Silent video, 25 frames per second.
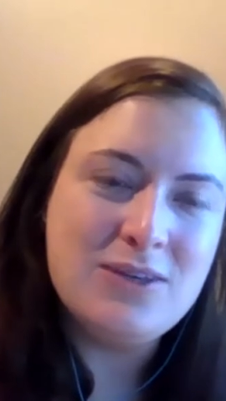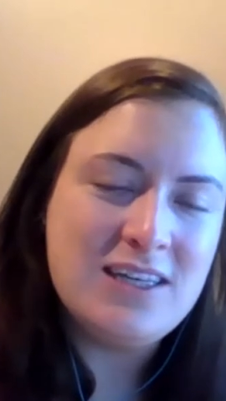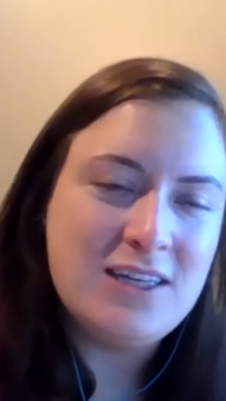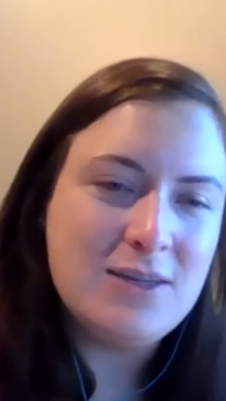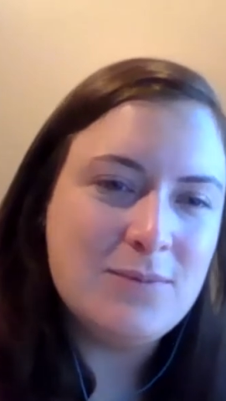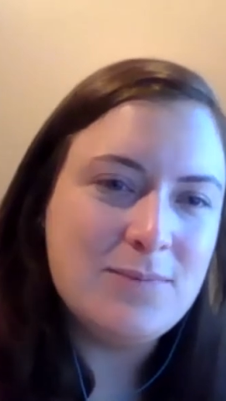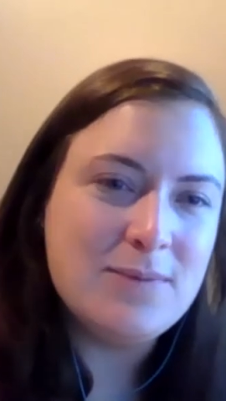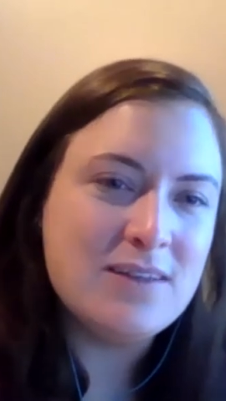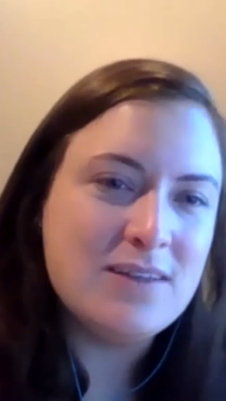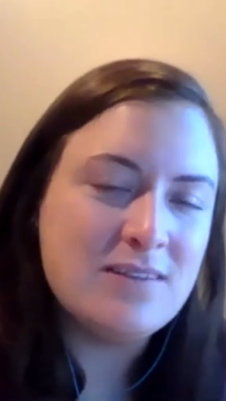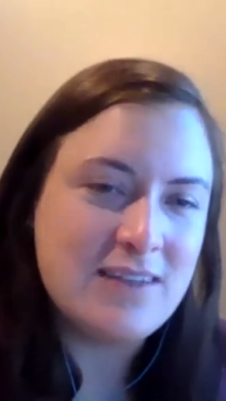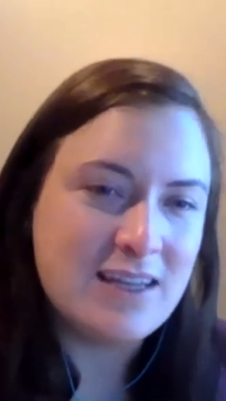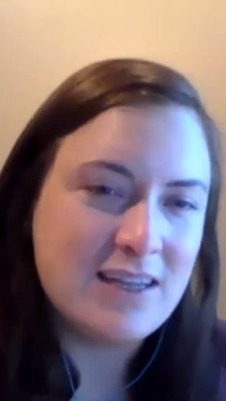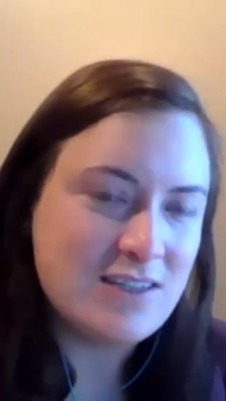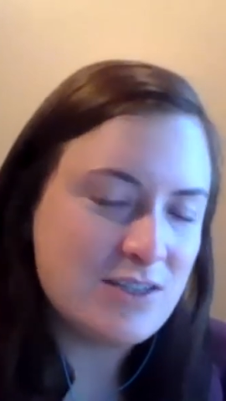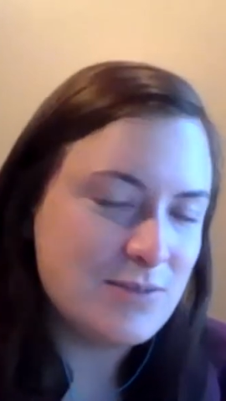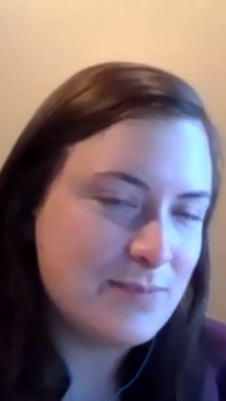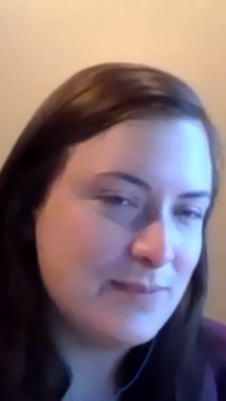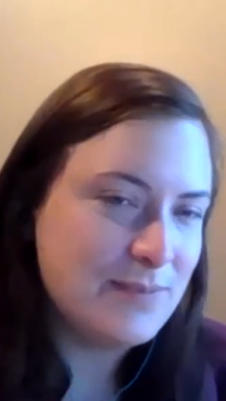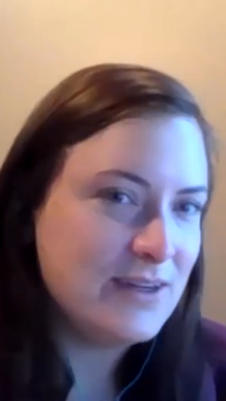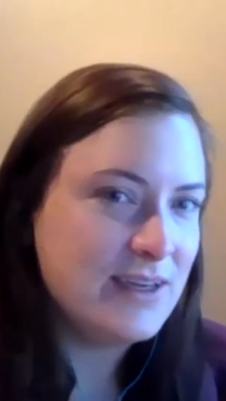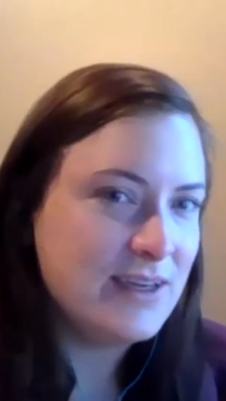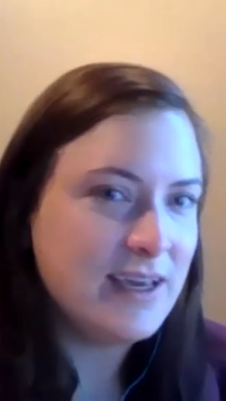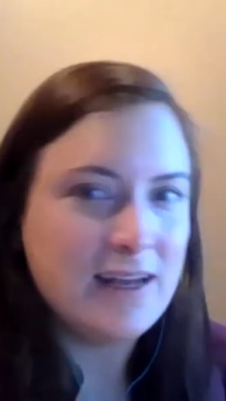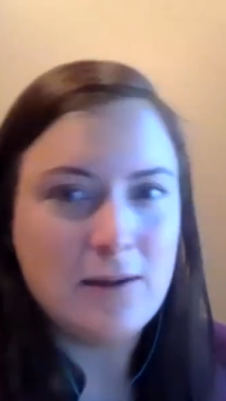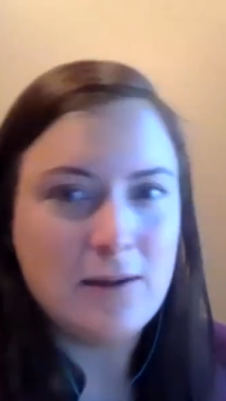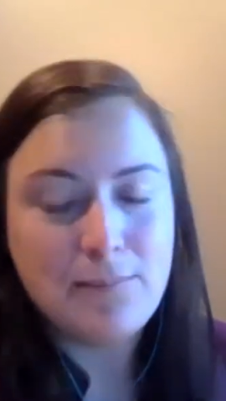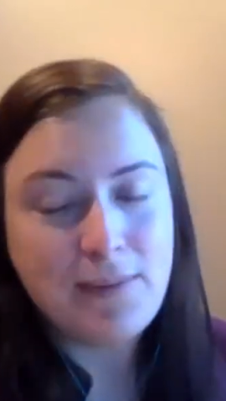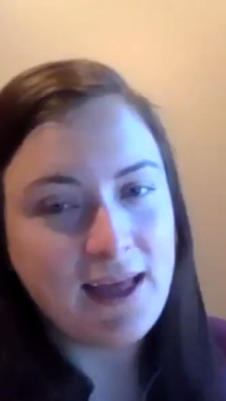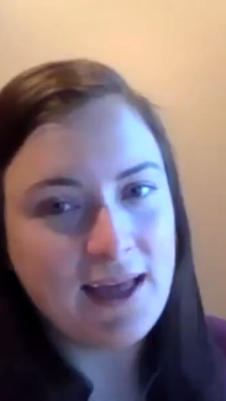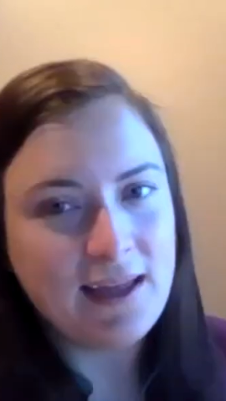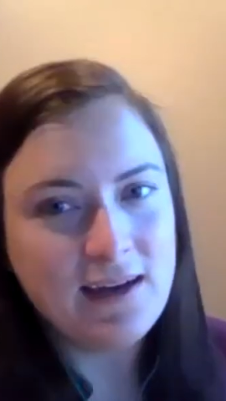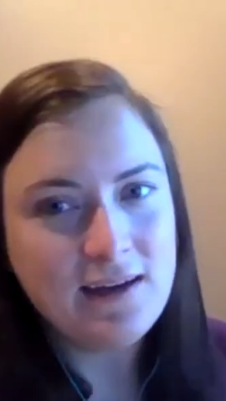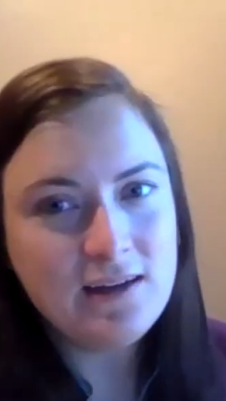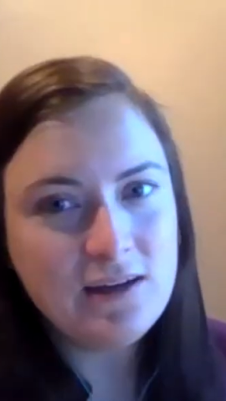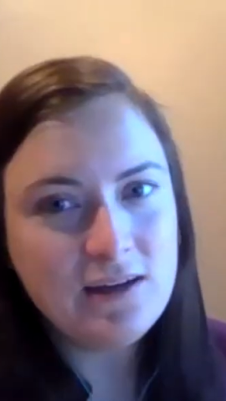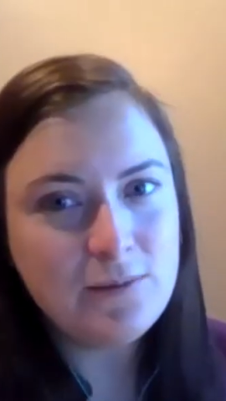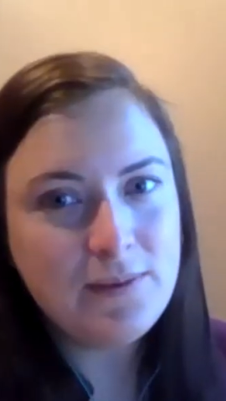keep a sketchbook and a
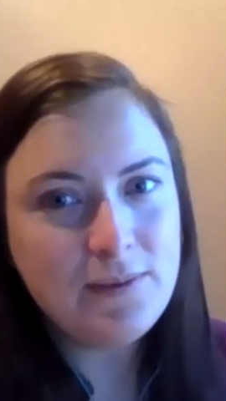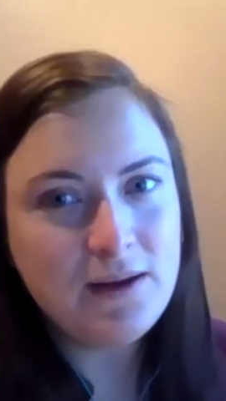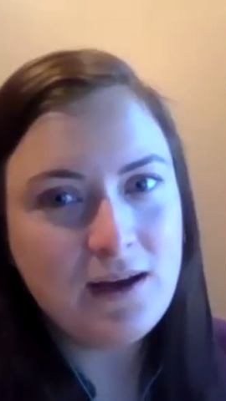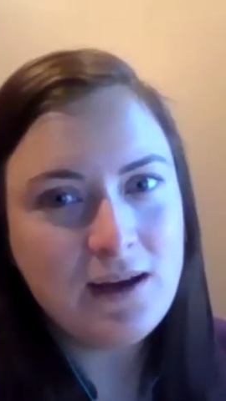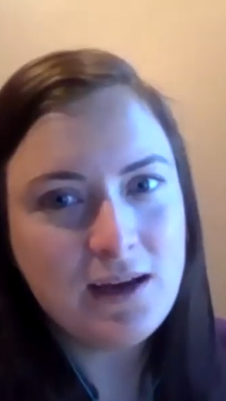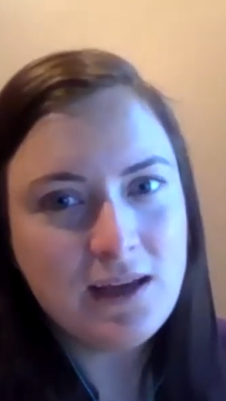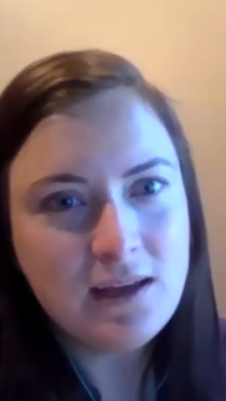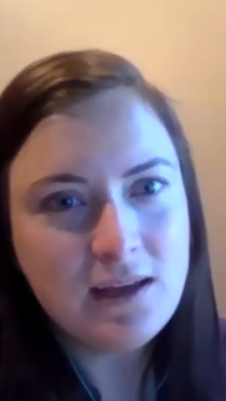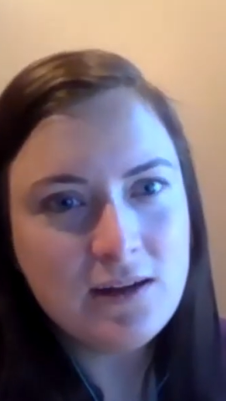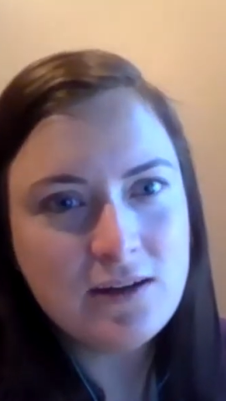pen in your pocket,